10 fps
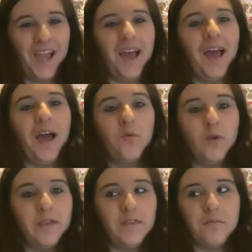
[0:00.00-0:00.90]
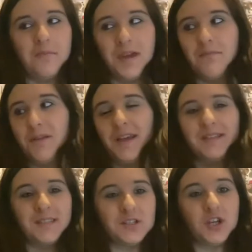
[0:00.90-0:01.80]
With me being
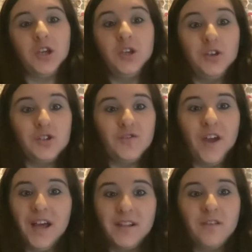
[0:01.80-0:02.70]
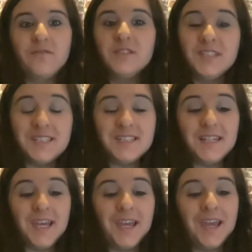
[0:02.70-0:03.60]
such a huge fan of
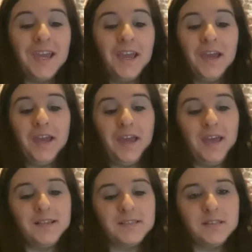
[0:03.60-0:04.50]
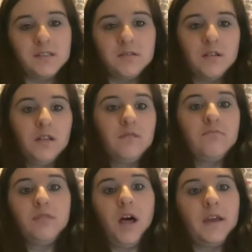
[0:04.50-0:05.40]
Disney, it's
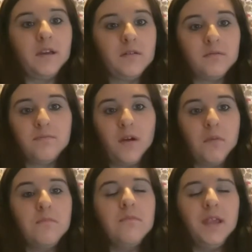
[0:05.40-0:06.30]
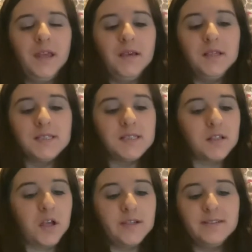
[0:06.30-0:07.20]
like a mini
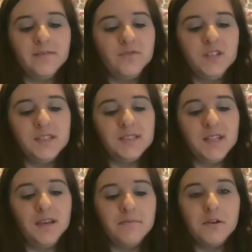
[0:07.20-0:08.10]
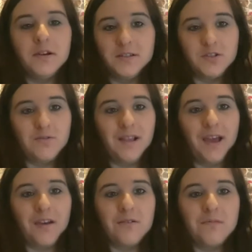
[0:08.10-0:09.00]
slice of Disney put into a
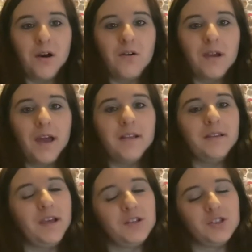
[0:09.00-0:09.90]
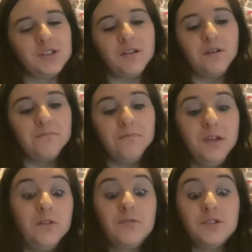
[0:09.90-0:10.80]
Lego park, and it's just a
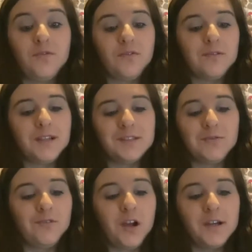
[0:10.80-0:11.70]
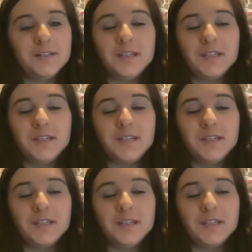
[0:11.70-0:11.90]
beautiful little ride.